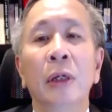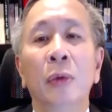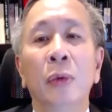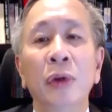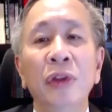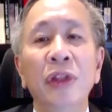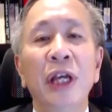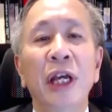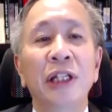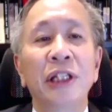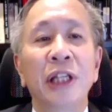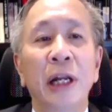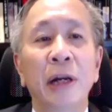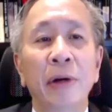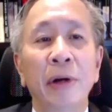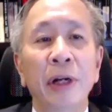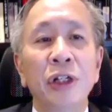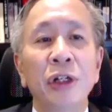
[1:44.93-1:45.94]
With the
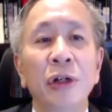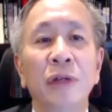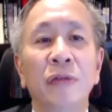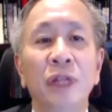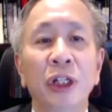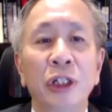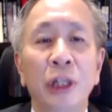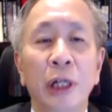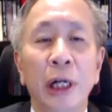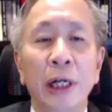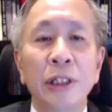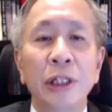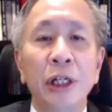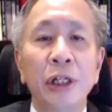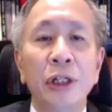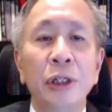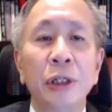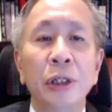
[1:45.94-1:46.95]
acceleration of
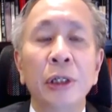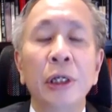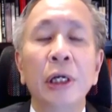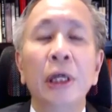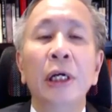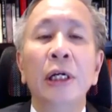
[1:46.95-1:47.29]
digitalization,